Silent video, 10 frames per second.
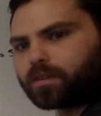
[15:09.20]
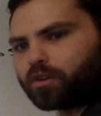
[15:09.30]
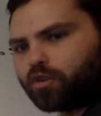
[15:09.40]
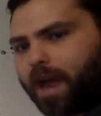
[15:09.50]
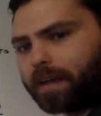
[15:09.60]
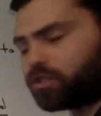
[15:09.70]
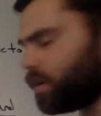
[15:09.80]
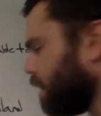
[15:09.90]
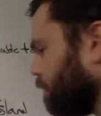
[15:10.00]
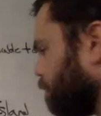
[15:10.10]
Grass,
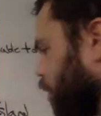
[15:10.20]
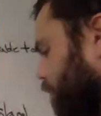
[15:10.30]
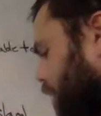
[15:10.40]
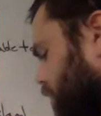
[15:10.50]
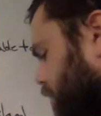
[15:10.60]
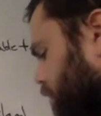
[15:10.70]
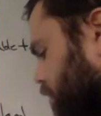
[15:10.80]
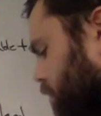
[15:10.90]
right? Perfect.